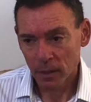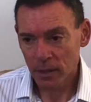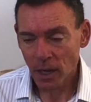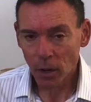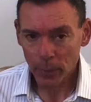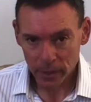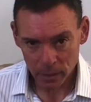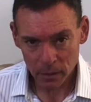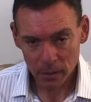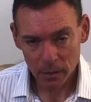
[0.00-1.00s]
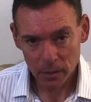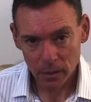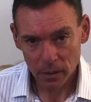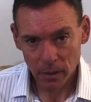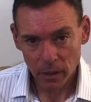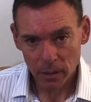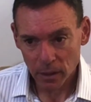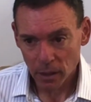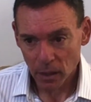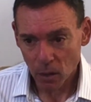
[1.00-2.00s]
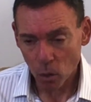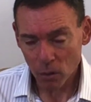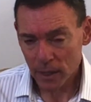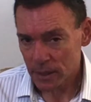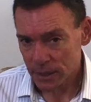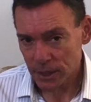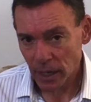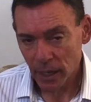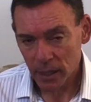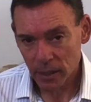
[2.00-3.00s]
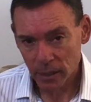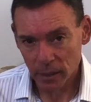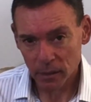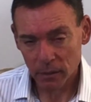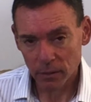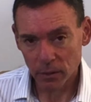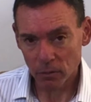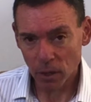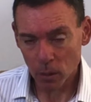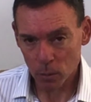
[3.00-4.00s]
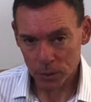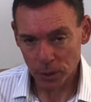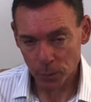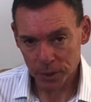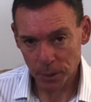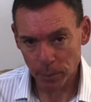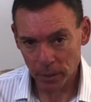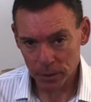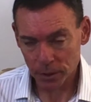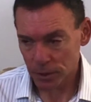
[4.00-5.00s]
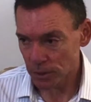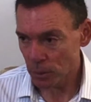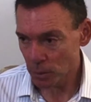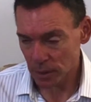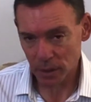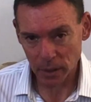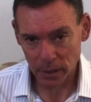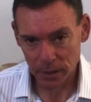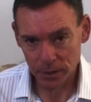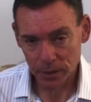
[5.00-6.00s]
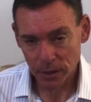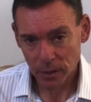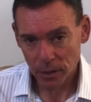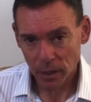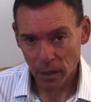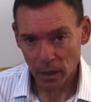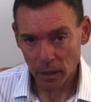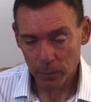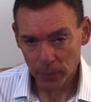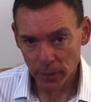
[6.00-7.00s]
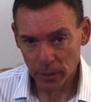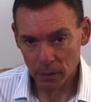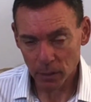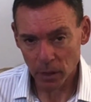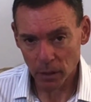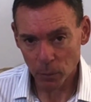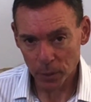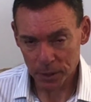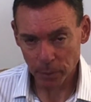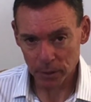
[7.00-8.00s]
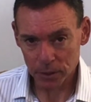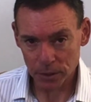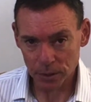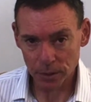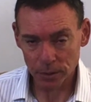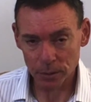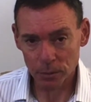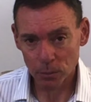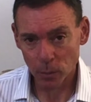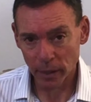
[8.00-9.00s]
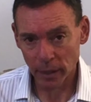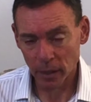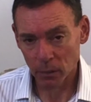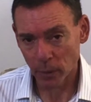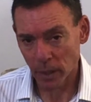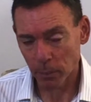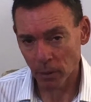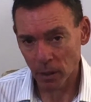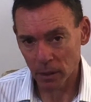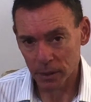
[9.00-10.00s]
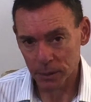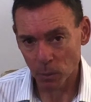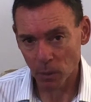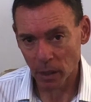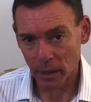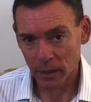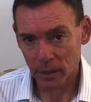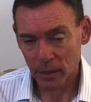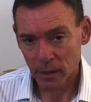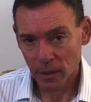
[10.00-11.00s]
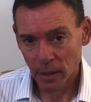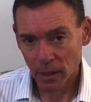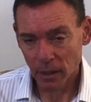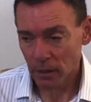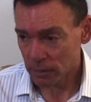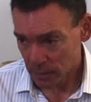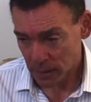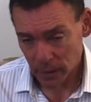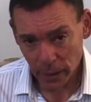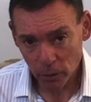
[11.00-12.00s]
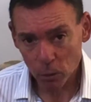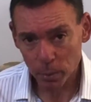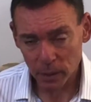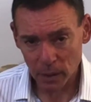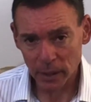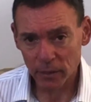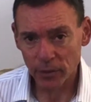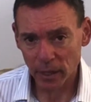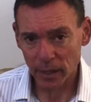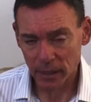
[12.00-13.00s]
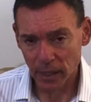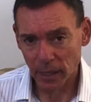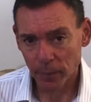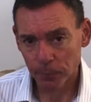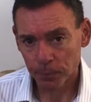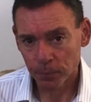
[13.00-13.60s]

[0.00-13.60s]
Knowing or understanding the roles that we're supposed to do, or the things that we're supposed to do when our pilot is away, can help alleviate that.